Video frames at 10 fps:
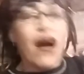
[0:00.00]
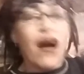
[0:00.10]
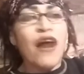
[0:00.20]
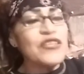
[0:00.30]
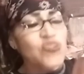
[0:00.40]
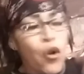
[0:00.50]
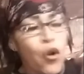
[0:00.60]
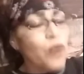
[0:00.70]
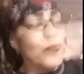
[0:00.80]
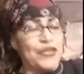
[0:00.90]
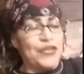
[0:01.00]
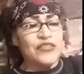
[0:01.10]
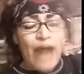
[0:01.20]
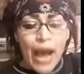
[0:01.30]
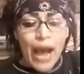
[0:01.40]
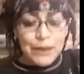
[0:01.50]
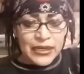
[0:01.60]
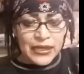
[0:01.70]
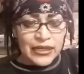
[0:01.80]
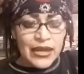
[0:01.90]
all these horrible things are
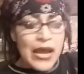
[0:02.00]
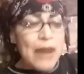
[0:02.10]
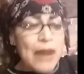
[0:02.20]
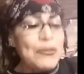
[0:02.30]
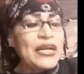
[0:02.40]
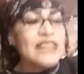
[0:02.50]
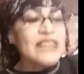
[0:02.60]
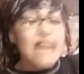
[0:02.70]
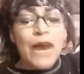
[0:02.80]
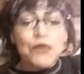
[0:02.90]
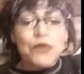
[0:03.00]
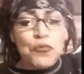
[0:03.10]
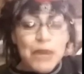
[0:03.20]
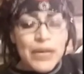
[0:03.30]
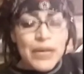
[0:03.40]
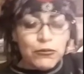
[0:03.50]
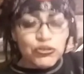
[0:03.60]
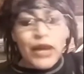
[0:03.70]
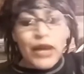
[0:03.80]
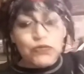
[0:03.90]
happening, but it's up to people
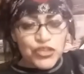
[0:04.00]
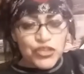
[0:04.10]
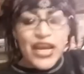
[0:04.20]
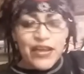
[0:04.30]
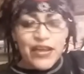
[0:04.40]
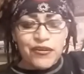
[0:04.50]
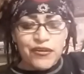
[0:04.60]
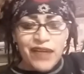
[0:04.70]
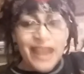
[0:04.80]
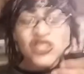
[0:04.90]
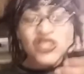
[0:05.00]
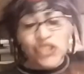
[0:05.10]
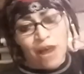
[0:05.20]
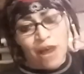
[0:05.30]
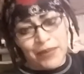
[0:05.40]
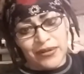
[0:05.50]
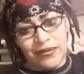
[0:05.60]
to come together and stop it.